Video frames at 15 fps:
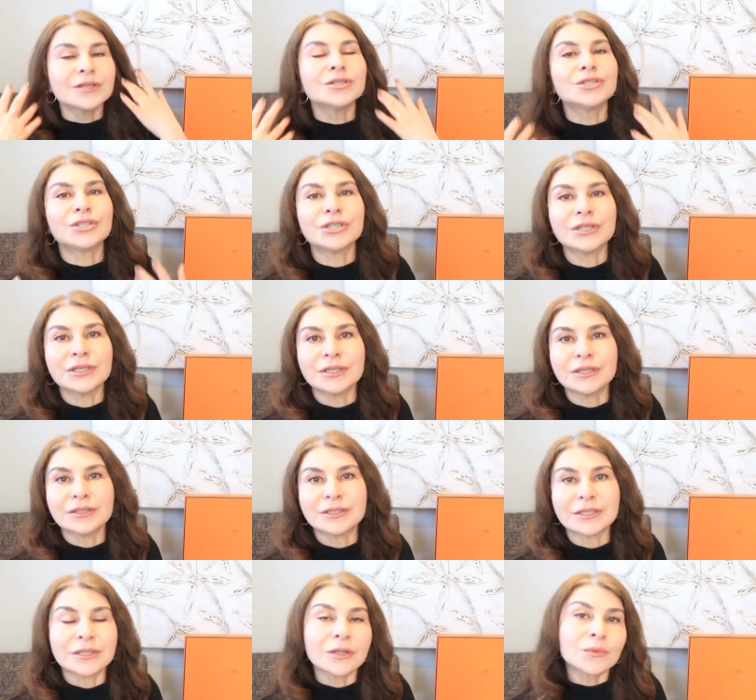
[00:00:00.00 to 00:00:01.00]
she
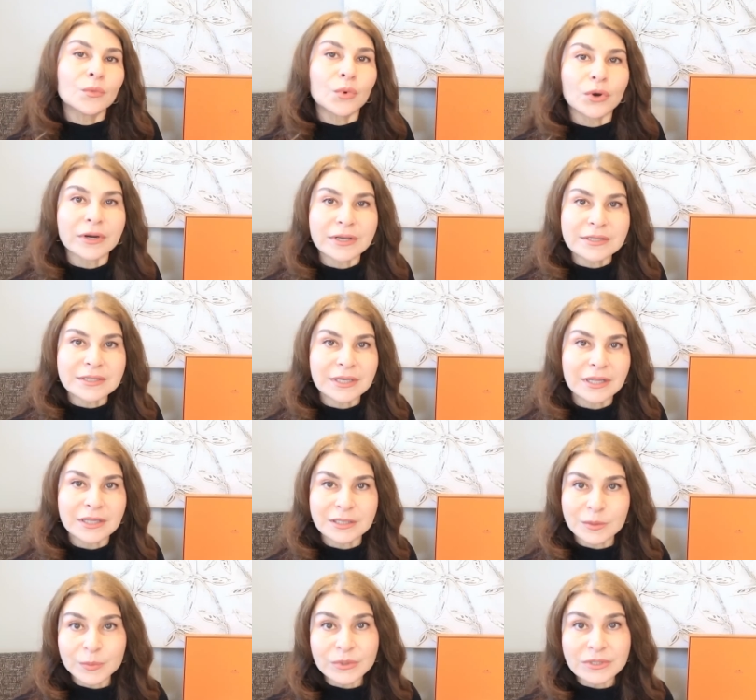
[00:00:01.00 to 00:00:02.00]
didn't want to sell
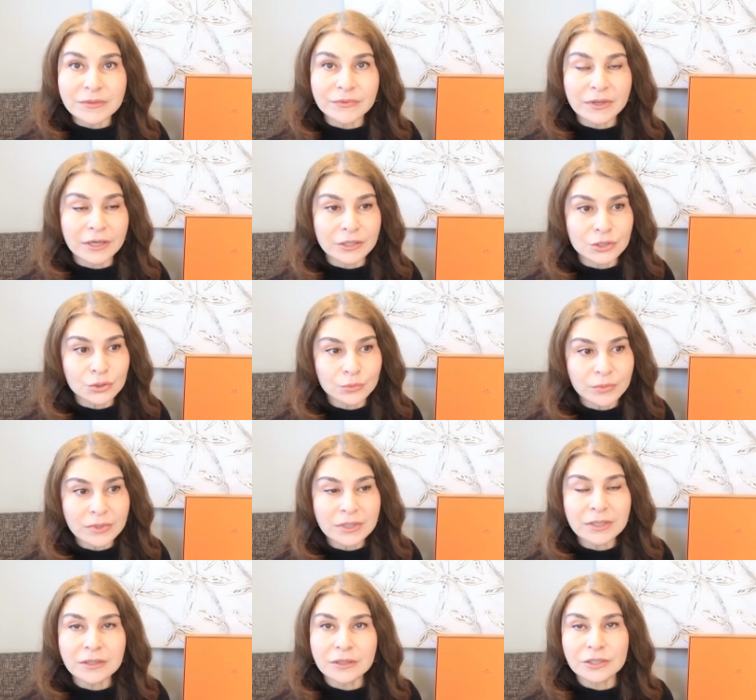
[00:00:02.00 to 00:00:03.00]
it specifically to
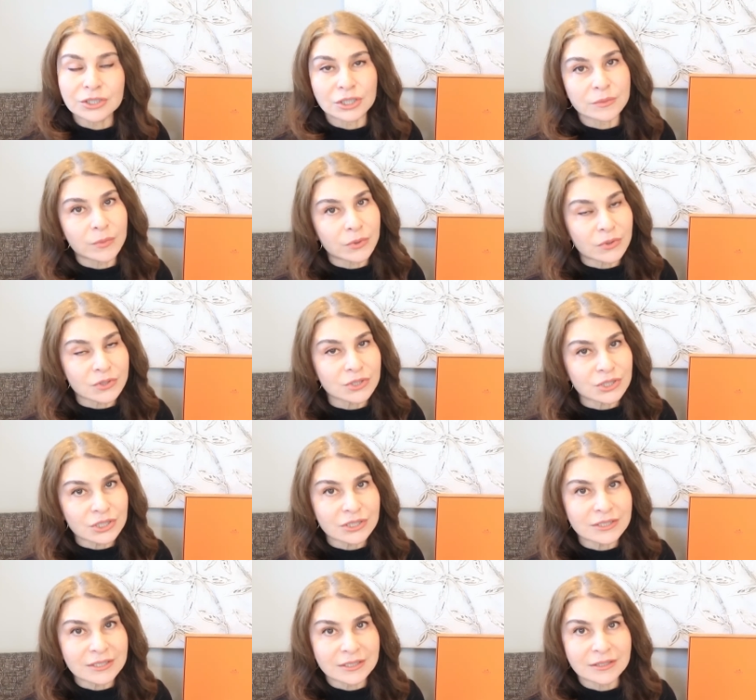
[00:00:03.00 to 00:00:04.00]
me, it's just because
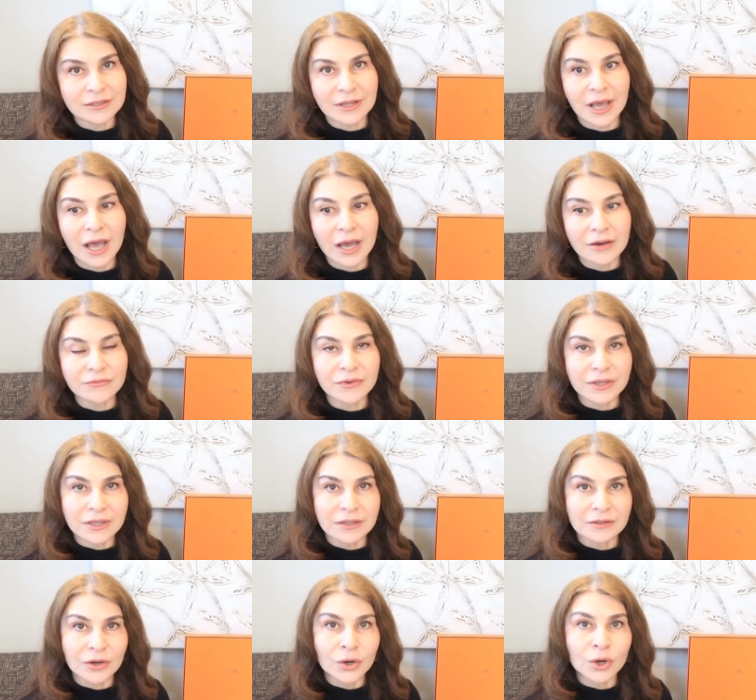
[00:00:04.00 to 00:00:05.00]
she didn't have
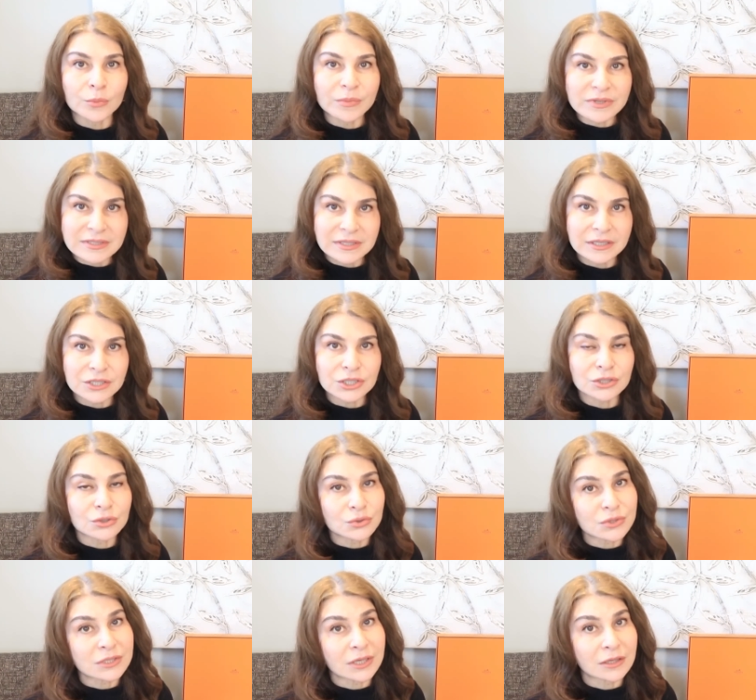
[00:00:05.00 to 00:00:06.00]
in her possession
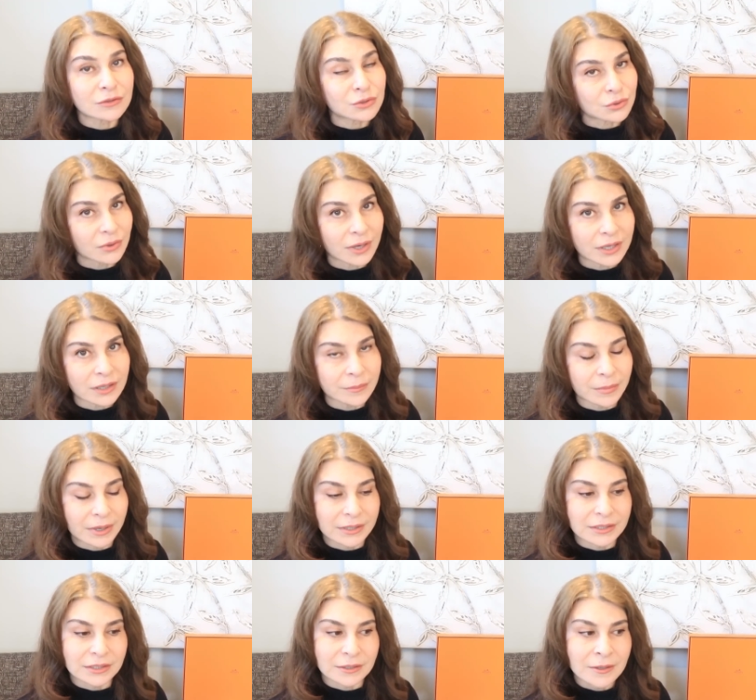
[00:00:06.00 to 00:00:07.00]
to sell to
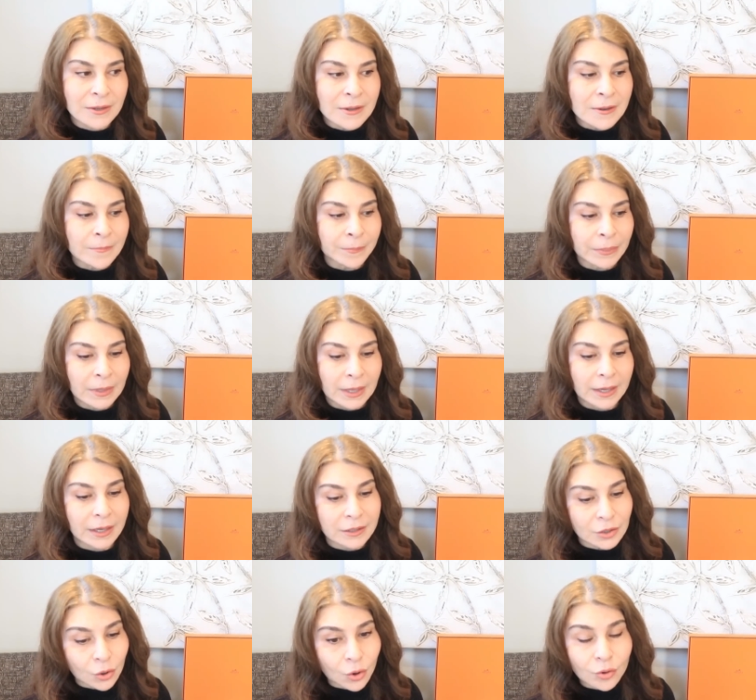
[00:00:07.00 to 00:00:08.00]
anybody.
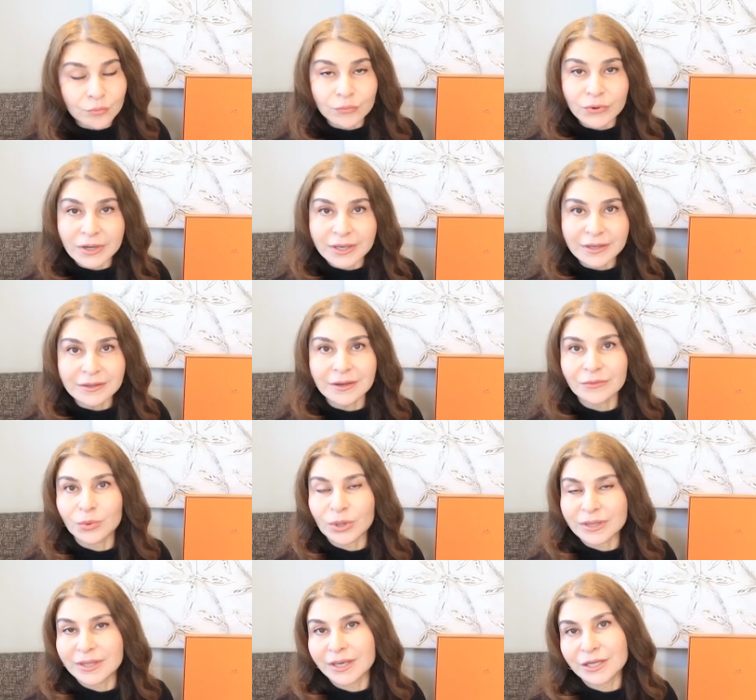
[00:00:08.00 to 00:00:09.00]
And hopefully
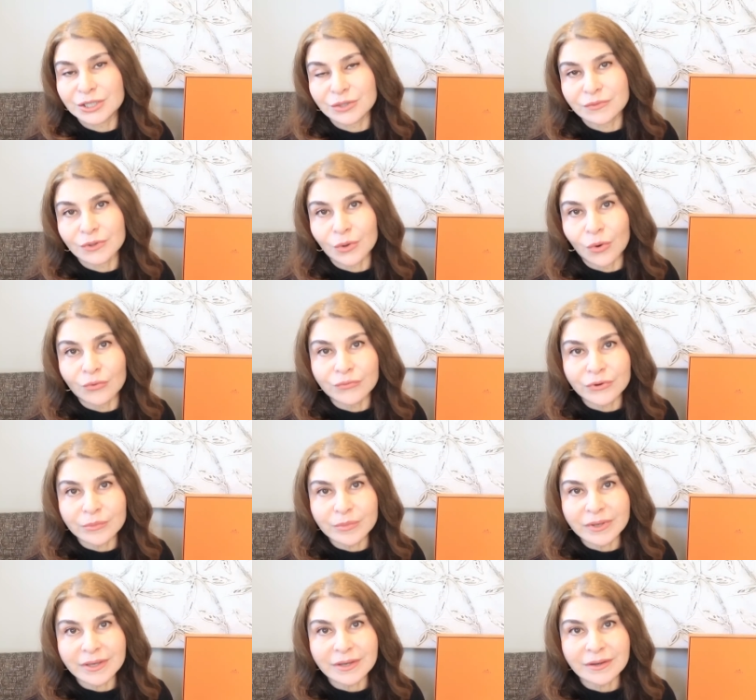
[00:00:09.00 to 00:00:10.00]
one day she will offer
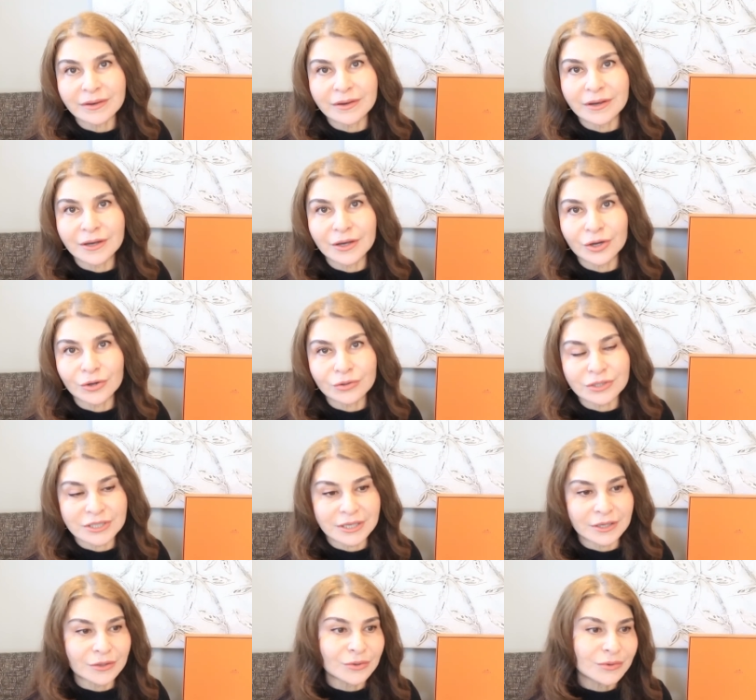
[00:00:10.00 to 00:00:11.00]
me a
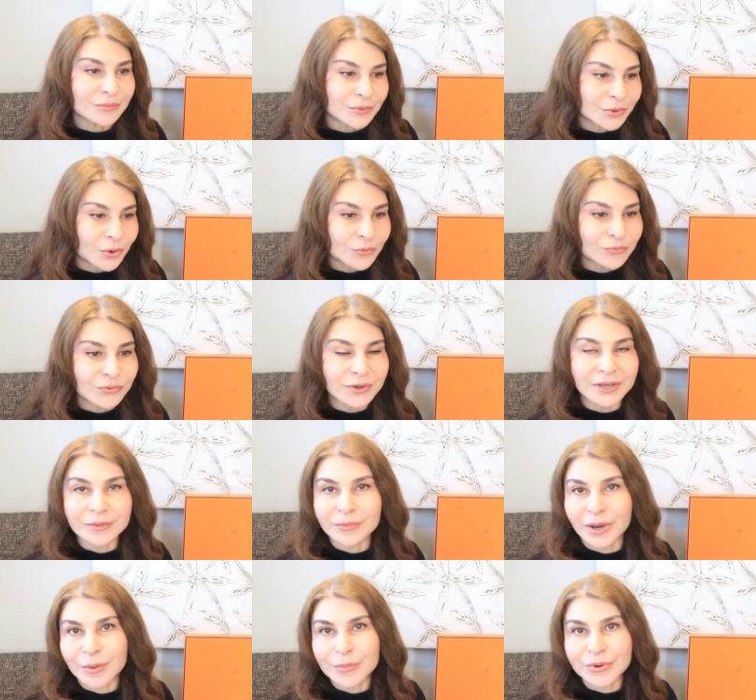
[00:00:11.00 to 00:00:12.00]
Rodeo, hopefully
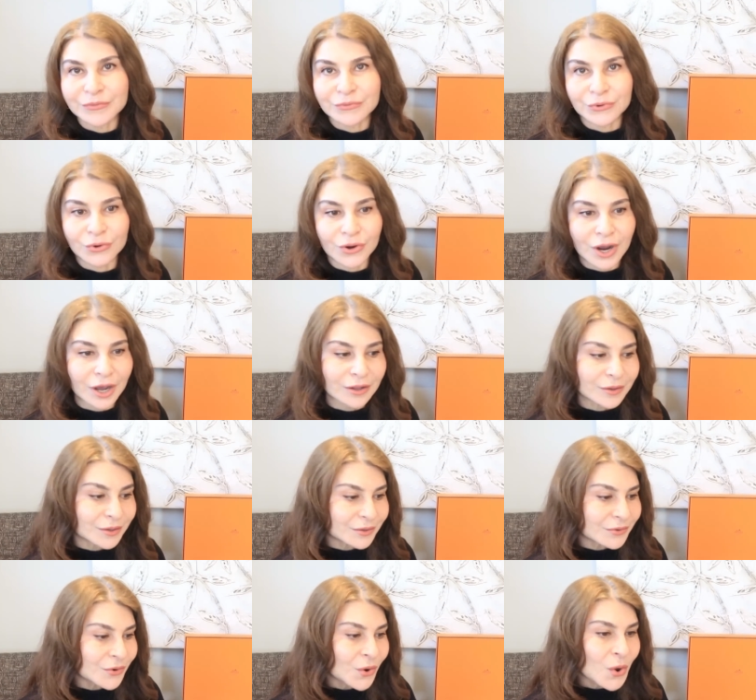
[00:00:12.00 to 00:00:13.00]
in my preferred
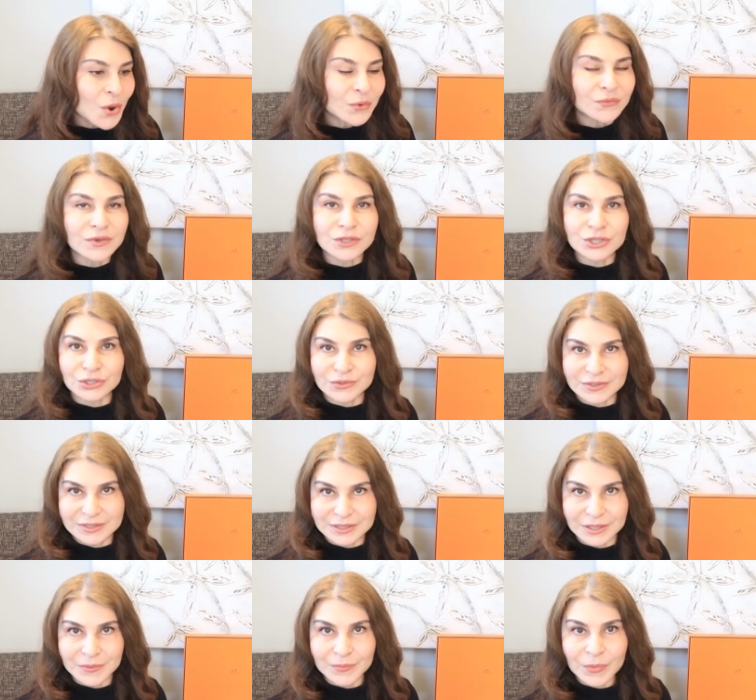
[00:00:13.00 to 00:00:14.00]
color, we shall
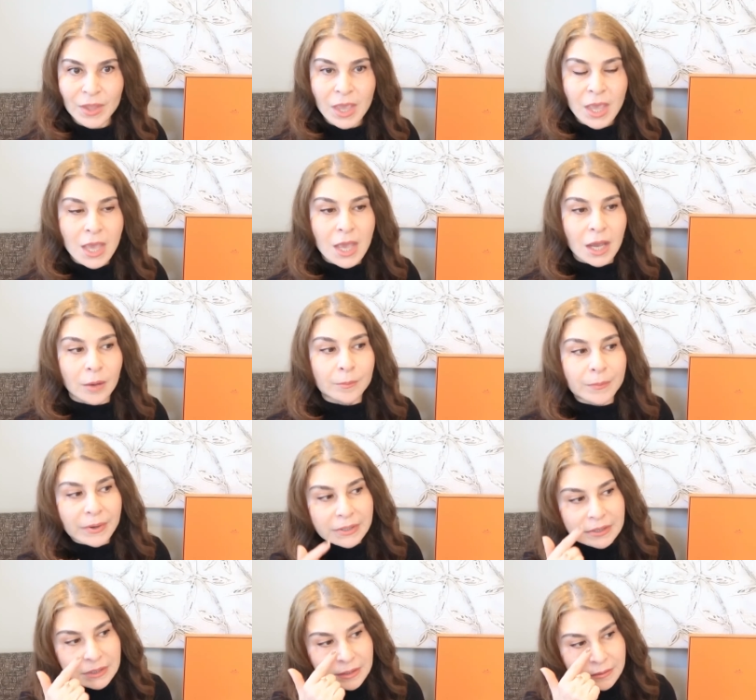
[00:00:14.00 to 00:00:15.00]
see.
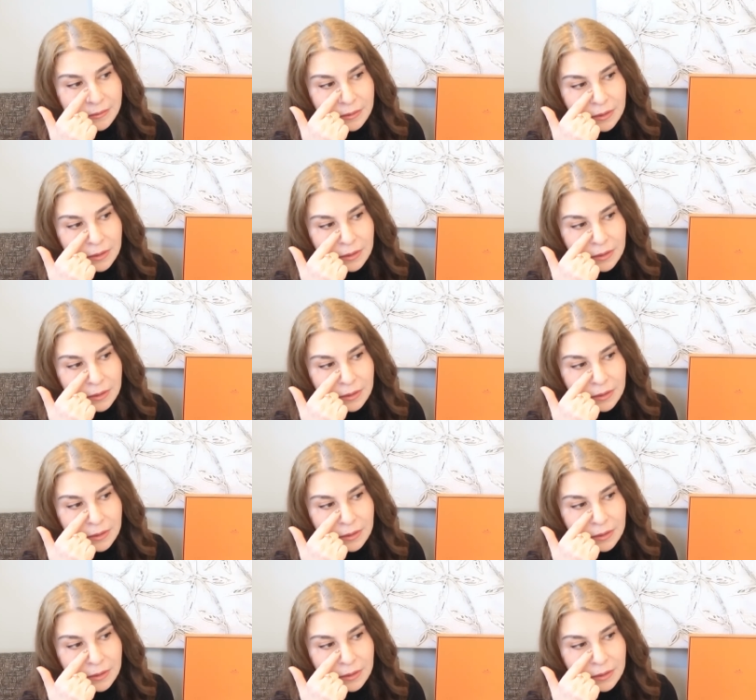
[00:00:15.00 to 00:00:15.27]
But